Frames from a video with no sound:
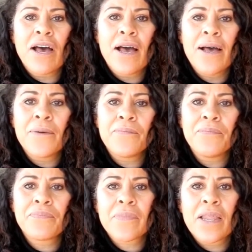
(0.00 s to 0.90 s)

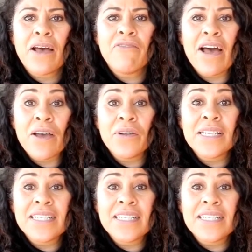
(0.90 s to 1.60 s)
Viola